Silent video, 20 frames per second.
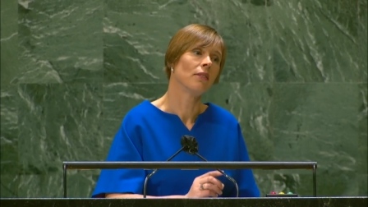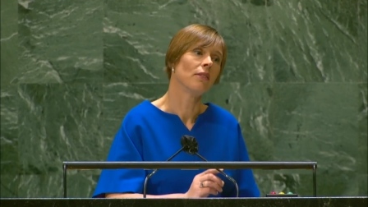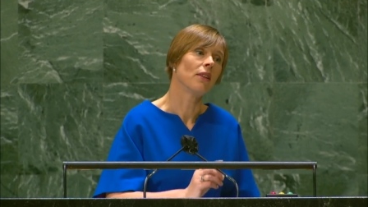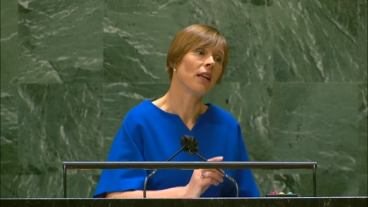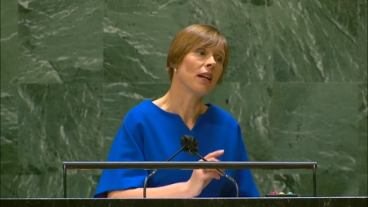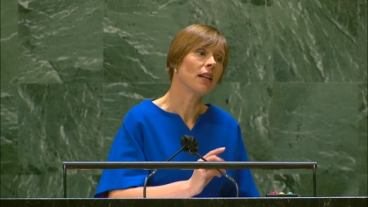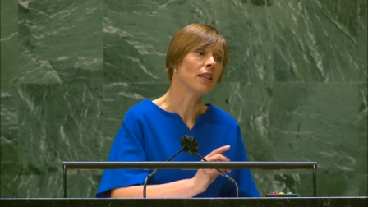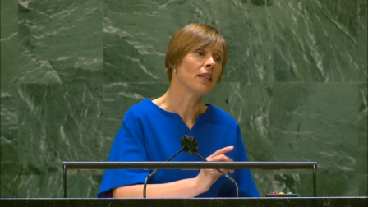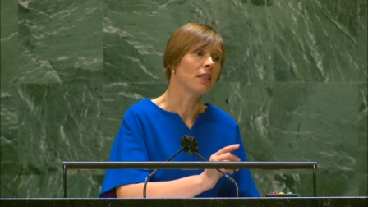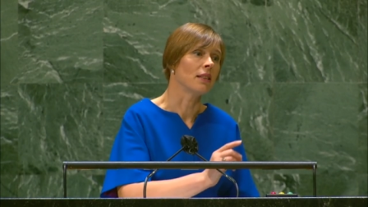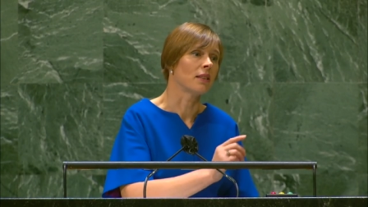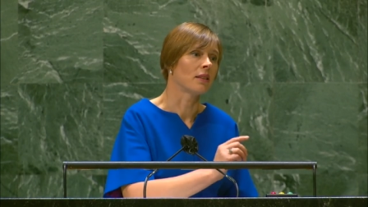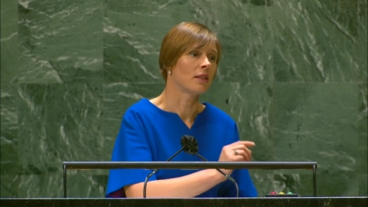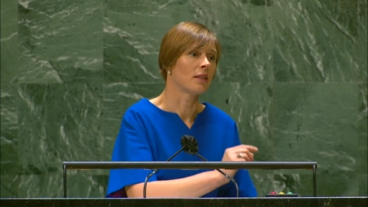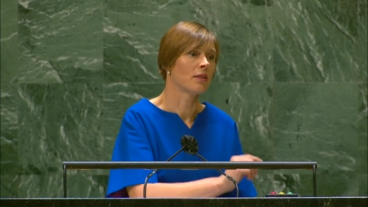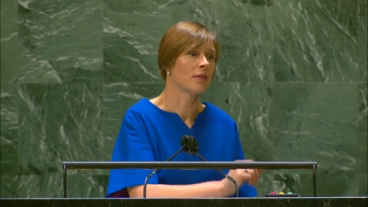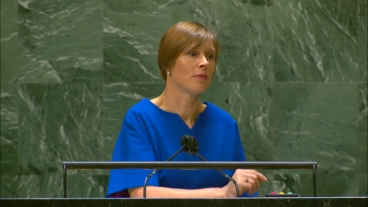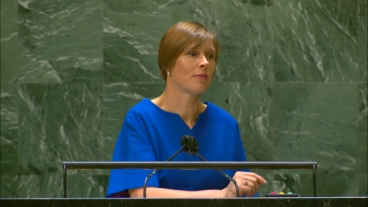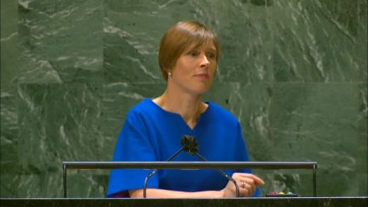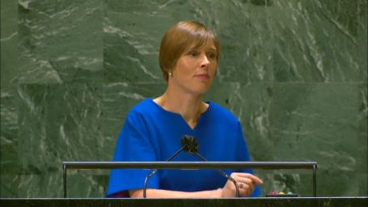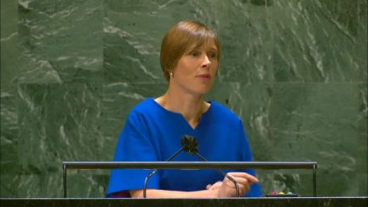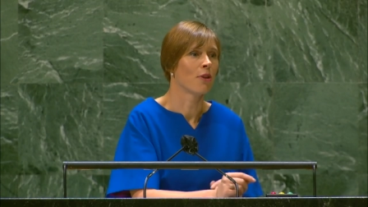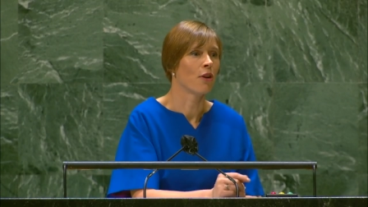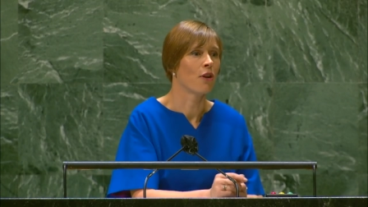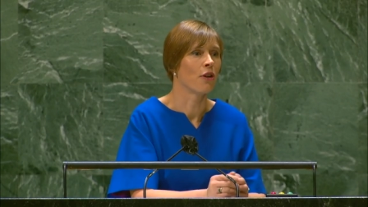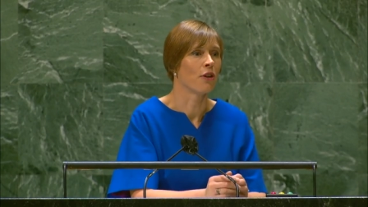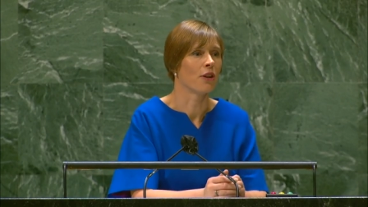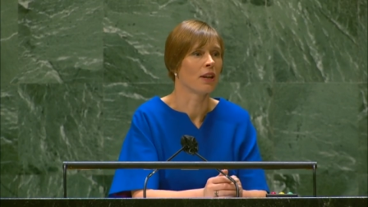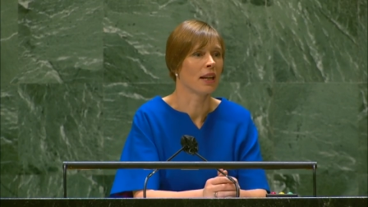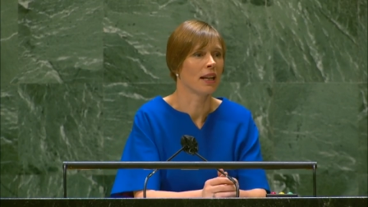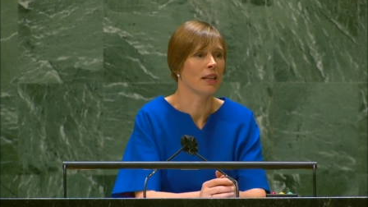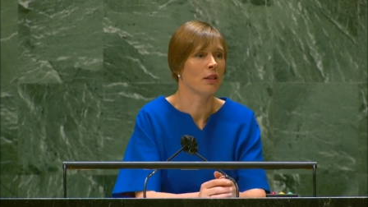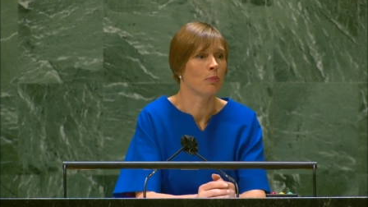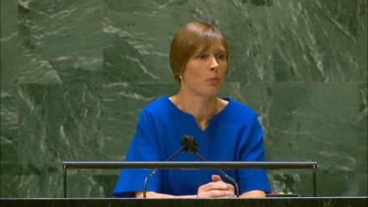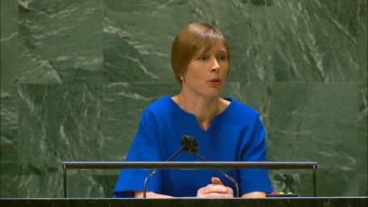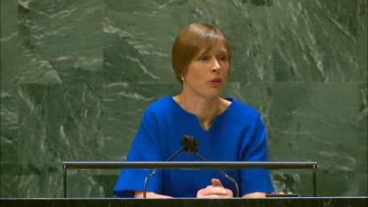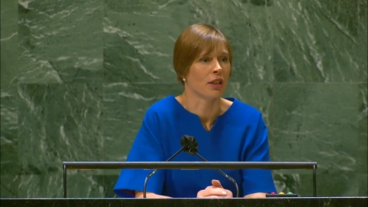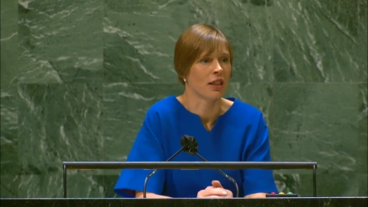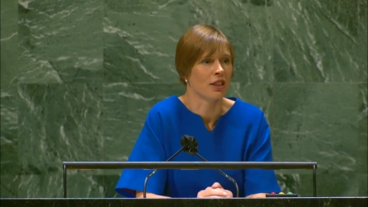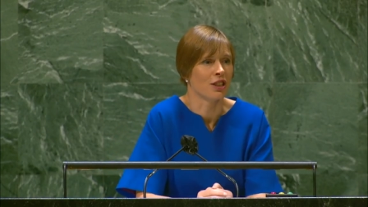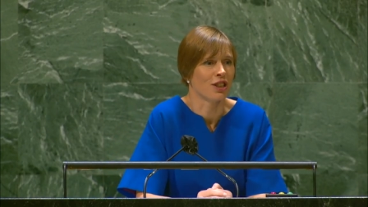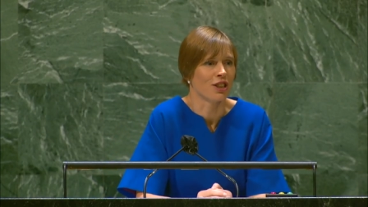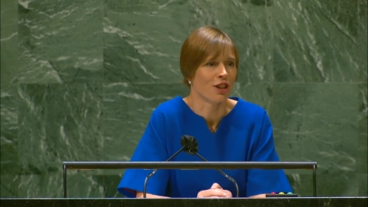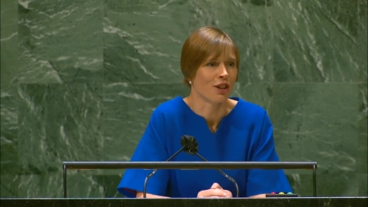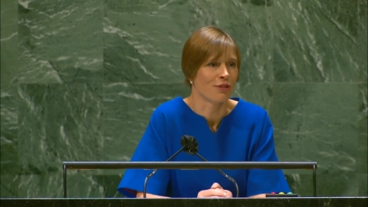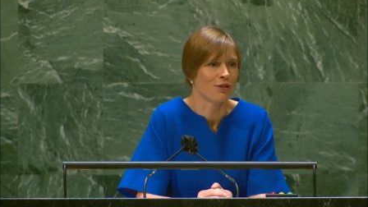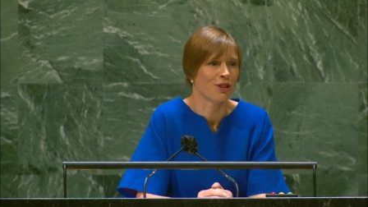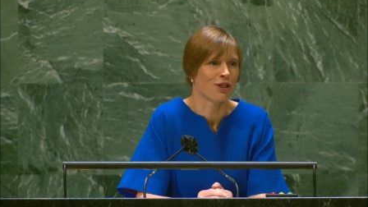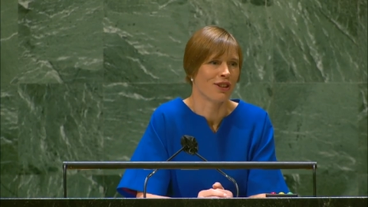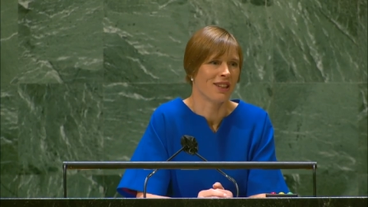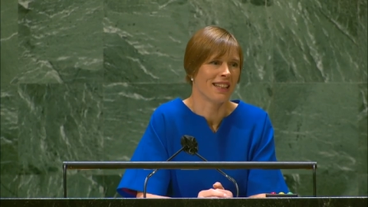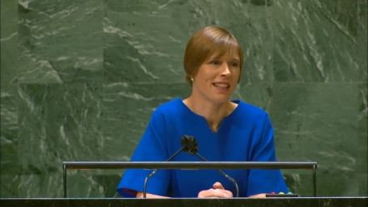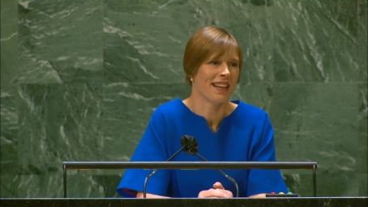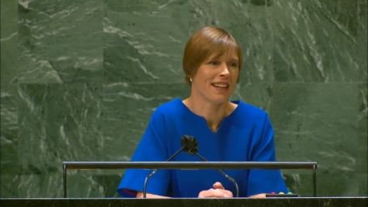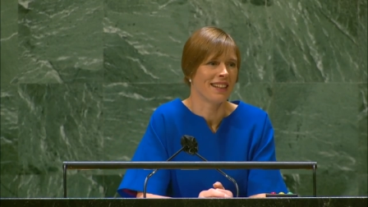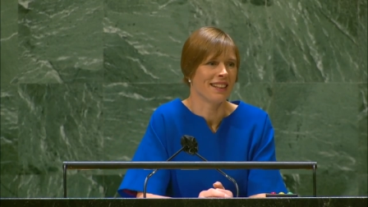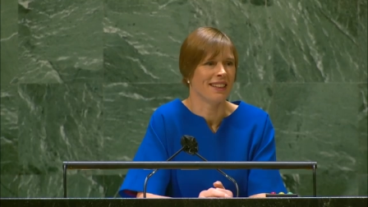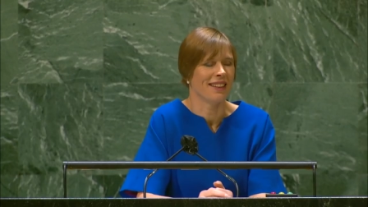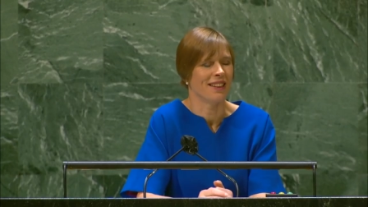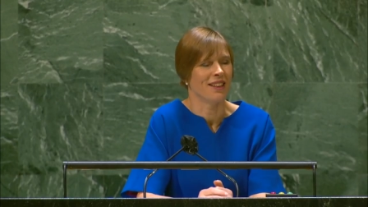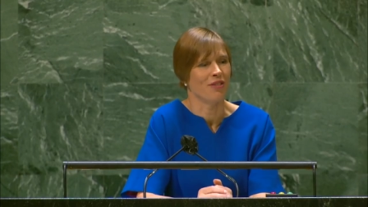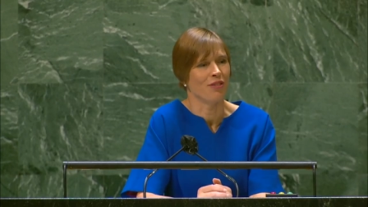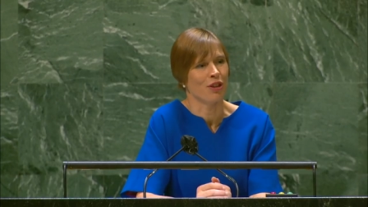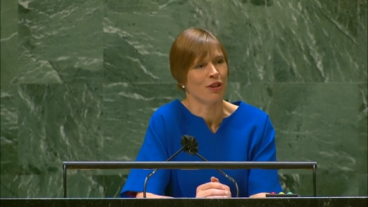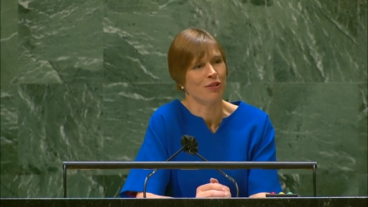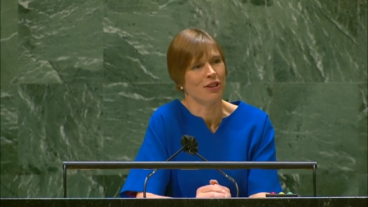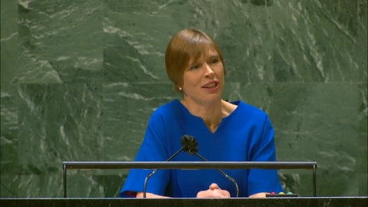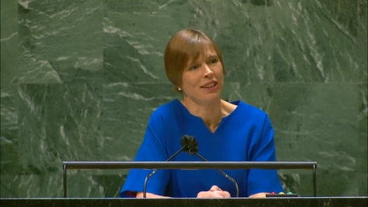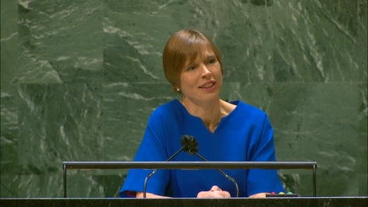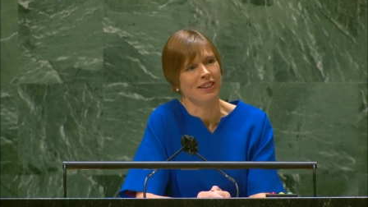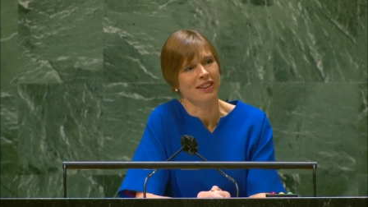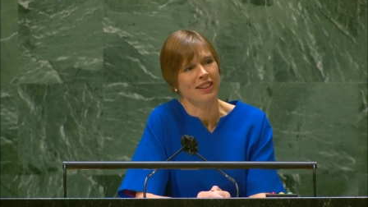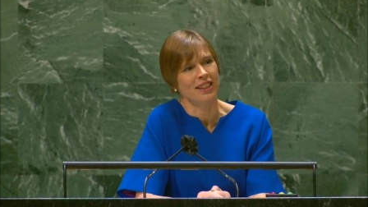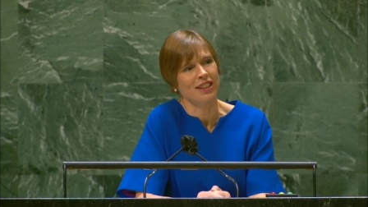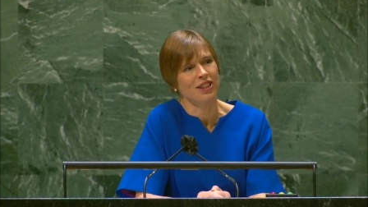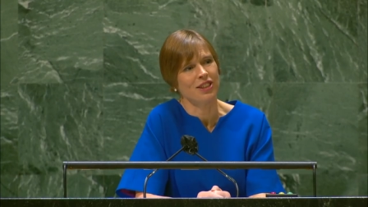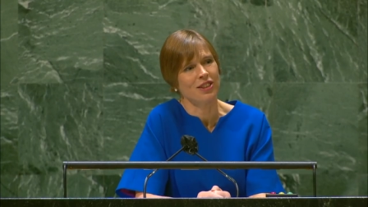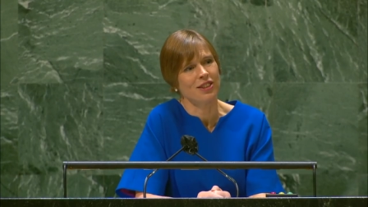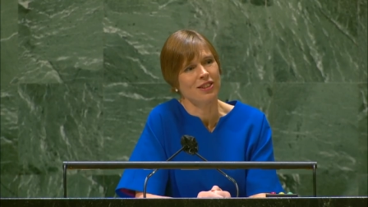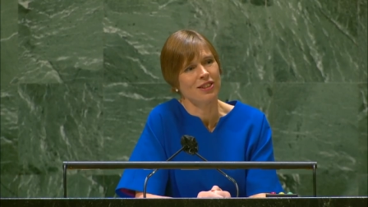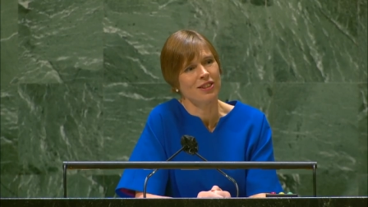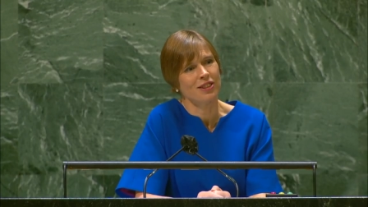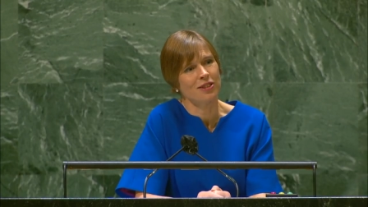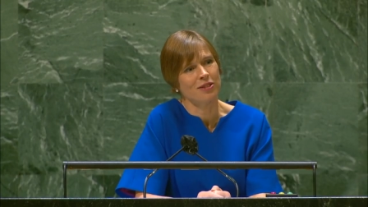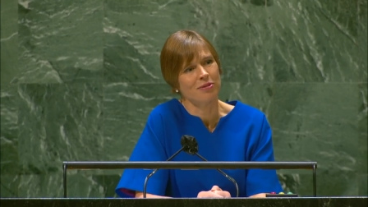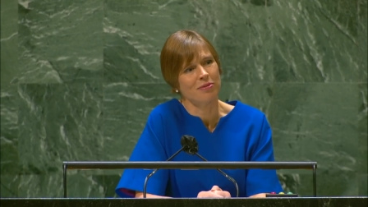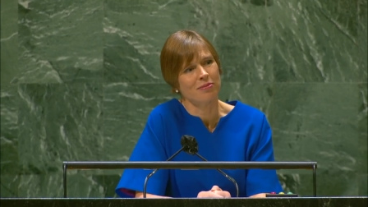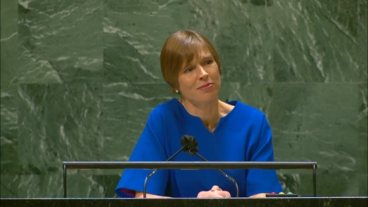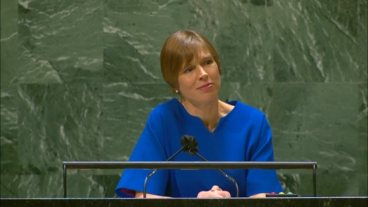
There is a great potential of solidarity in the United Nations